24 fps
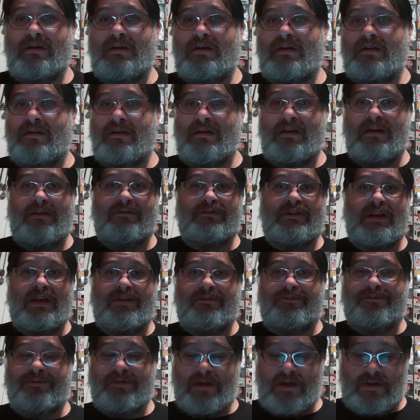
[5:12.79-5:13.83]
if they
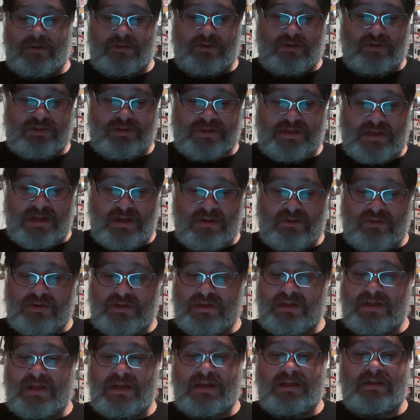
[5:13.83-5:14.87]
found their sound
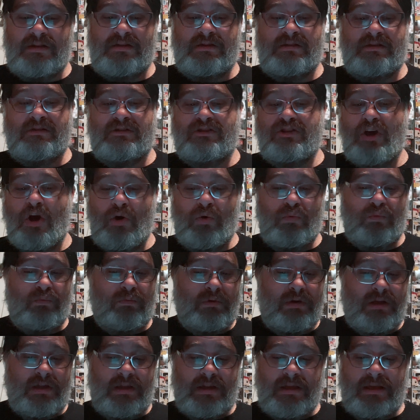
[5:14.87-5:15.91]
and they don't
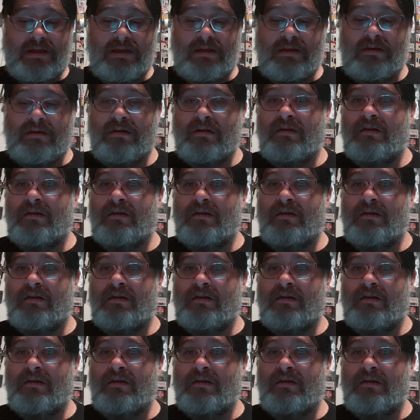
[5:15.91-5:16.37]
really